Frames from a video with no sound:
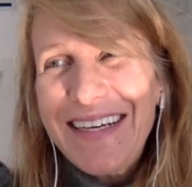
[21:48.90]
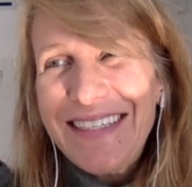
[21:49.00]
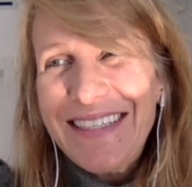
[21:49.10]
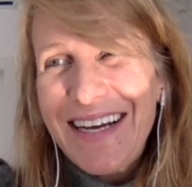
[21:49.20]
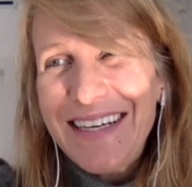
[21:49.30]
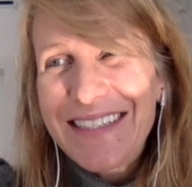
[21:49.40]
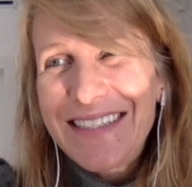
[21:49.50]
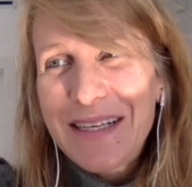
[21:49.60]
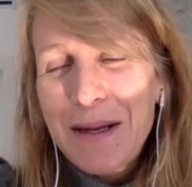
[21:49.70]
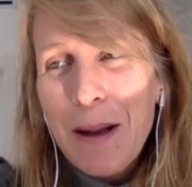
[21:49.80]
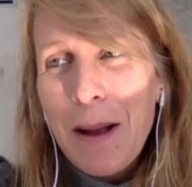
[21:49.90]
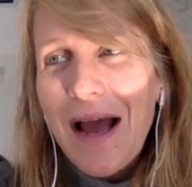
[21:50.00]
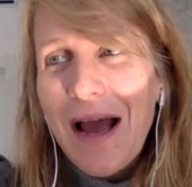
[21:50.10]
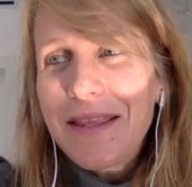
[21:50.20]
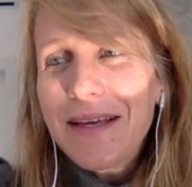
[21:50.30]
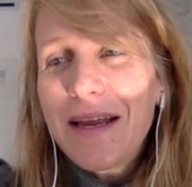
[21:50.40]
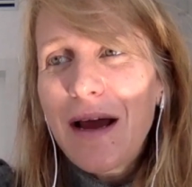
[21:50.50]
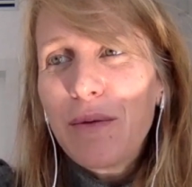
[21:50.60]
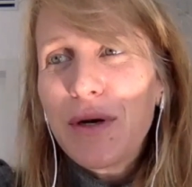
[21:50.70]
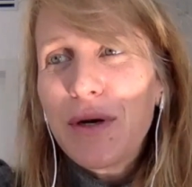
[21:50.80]
Yes. I think that
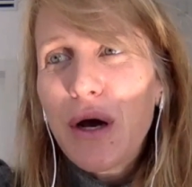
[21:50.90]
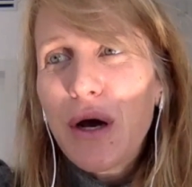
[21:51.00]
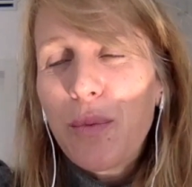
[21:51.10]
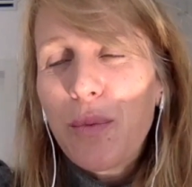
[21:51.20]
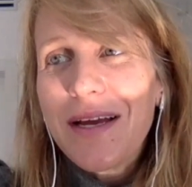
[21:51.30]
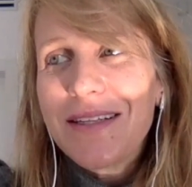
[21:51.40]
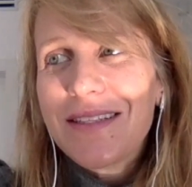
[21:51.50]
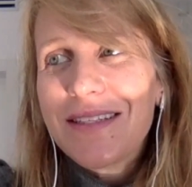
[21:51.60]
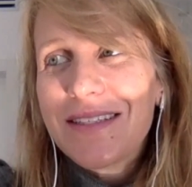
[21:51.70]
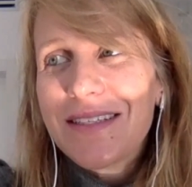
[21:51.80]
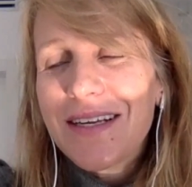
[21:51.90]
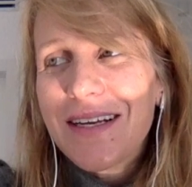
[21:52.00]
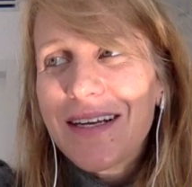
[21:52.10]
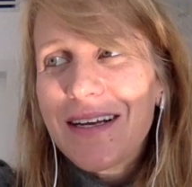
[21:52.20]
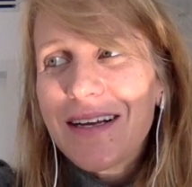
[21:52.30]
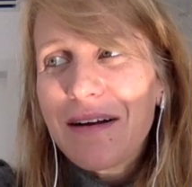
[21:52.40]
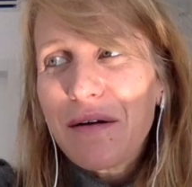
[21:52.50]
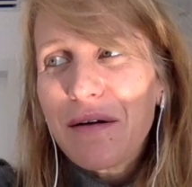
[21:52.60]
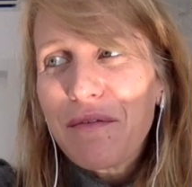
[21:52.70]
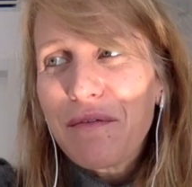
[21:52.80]
I would go with
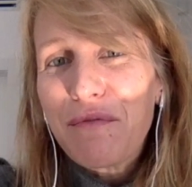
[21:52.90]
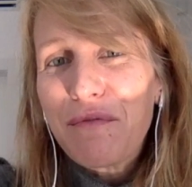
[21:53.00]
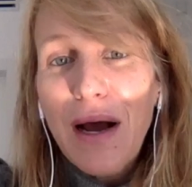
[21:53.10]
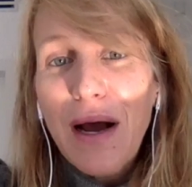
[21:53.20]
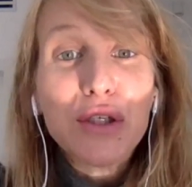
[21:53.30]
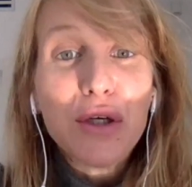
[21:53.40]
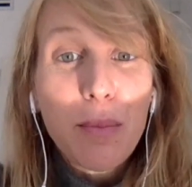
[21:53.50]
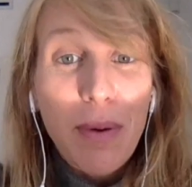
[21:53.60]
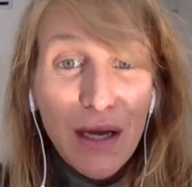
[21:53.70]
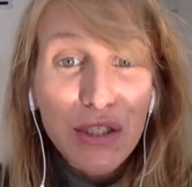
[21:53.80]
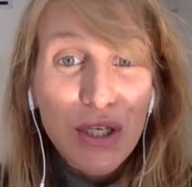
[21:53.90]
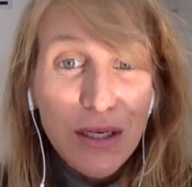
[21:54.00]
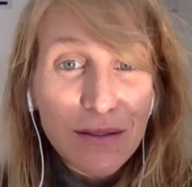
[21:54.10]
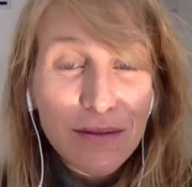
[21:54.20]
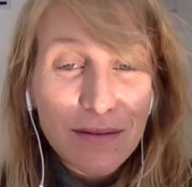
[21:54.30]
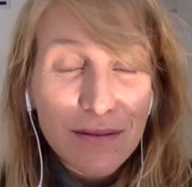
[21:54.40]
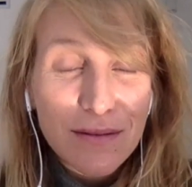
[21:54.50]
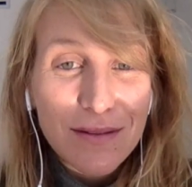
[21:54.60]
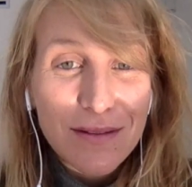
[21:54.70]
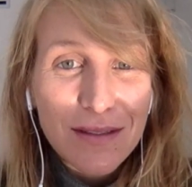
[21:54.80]
find your passion.
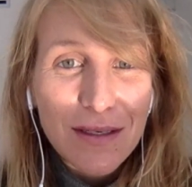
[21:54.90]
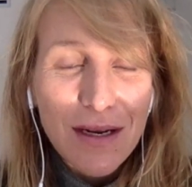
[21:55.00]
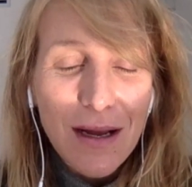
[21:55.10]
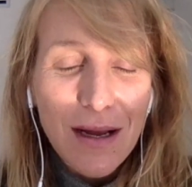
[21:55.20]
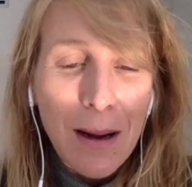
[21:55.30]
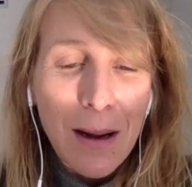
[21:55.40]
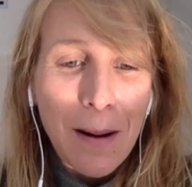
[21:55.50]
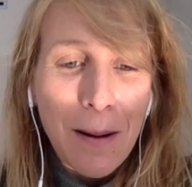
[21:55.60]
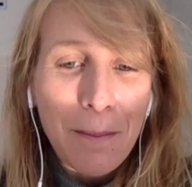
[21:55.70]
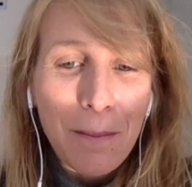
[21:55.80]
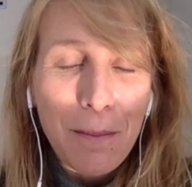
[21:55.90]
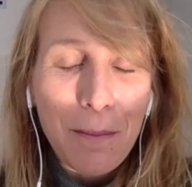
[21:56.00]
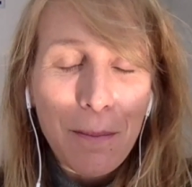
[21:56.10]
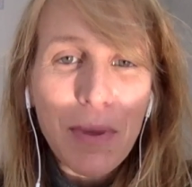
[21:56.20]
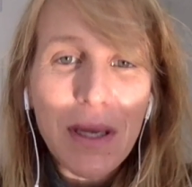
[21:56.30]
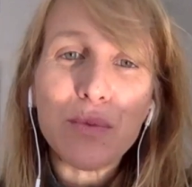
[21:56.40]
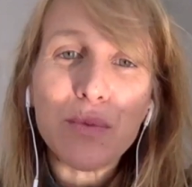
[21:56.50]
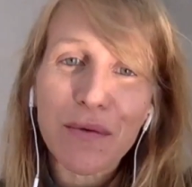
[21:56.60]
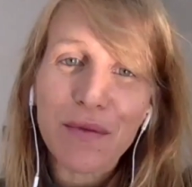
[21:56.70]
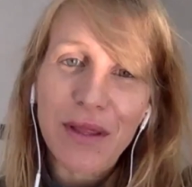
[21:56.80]
Because
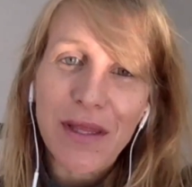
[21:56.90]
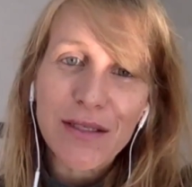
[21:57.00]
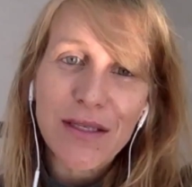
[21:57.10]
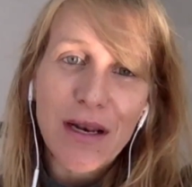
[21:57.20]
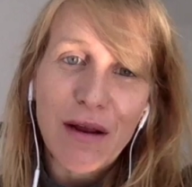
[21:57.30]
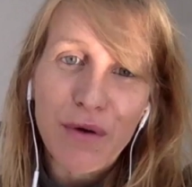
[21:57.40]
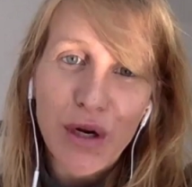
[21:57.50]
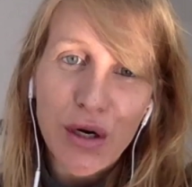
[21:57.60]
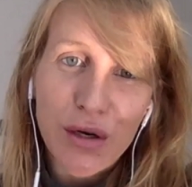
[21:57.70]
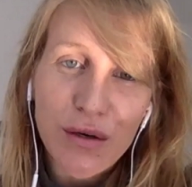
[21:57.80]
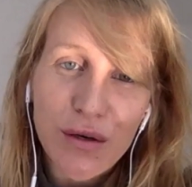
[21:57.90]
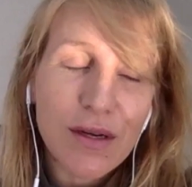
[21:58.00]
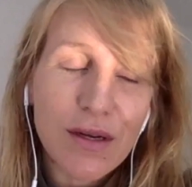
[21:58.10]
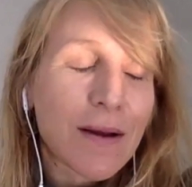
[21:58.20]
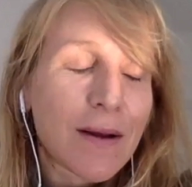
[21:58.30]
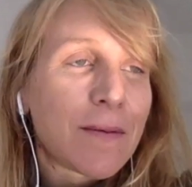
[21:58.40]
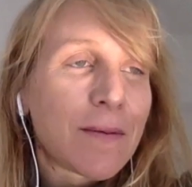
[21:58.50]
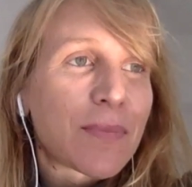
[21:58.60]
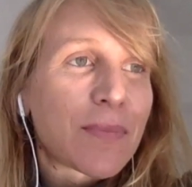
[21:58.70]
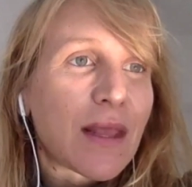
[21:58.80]
one of the things that I've learned,
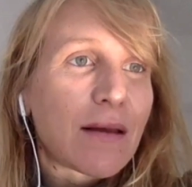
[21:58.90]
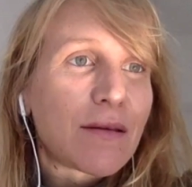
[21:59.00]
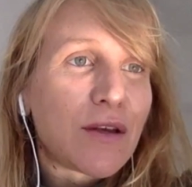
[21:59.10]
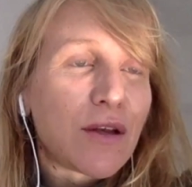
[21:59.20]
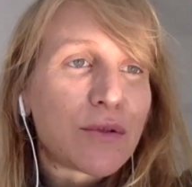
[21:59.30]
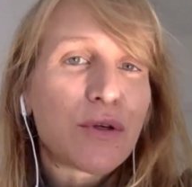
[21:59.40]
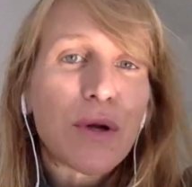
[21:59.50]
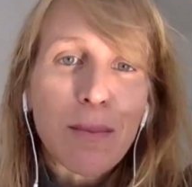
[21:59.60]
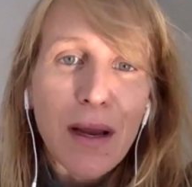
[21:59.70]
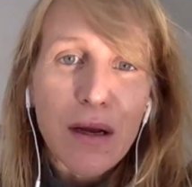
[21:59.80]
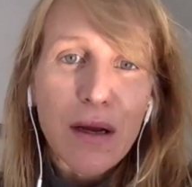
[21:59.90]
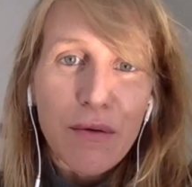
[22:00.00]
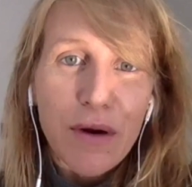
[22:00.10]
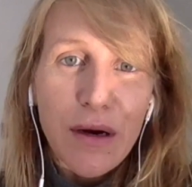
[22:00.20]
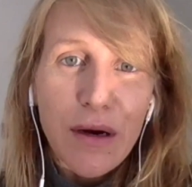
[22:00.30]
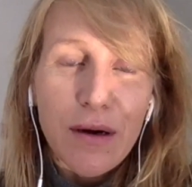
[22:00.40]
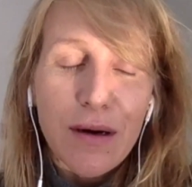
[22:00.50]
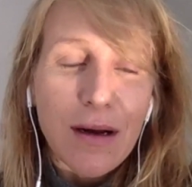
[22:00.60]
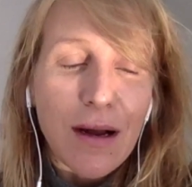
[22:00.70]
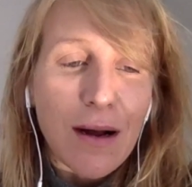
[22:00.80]
during my career,
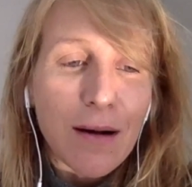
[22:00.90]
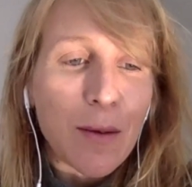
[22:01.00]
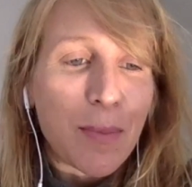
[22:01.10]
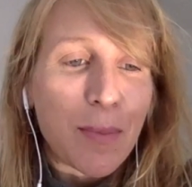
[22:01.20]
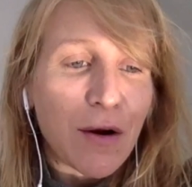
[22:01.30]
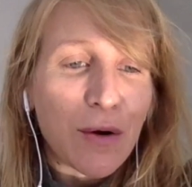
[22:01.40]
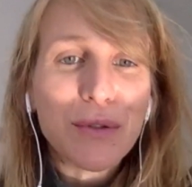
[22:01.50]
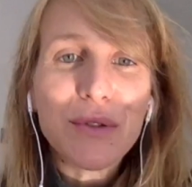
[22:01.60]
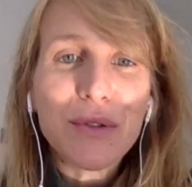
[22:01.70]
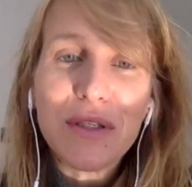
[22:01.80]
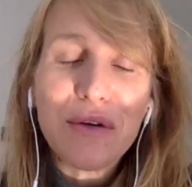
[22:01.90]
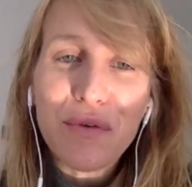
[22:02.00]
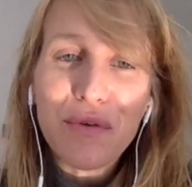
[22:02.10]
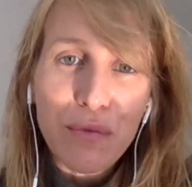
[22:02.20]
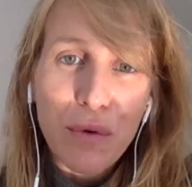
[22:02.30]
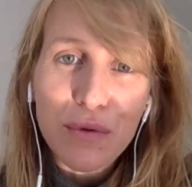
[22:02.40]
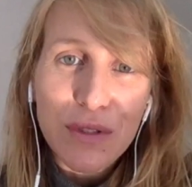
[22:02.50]
comparing also the different roles